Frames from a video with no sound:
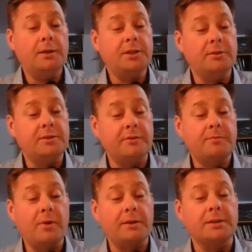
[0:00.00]
Joseph's
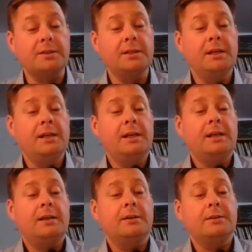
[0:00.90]
brothers,
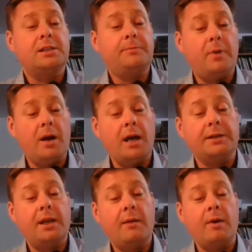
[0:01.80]
conspire
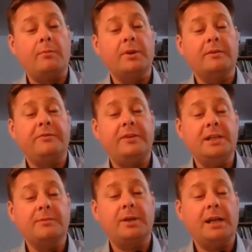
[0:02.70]
to come up with a
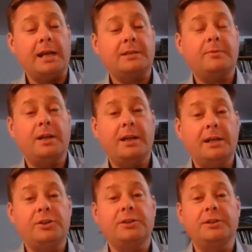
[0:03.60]
feasible
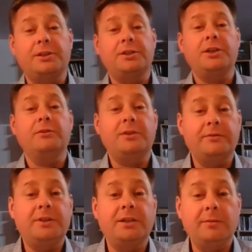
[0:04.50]
explanation as to
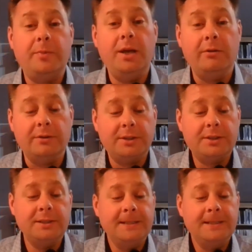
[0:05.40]
Joseph's disappearance.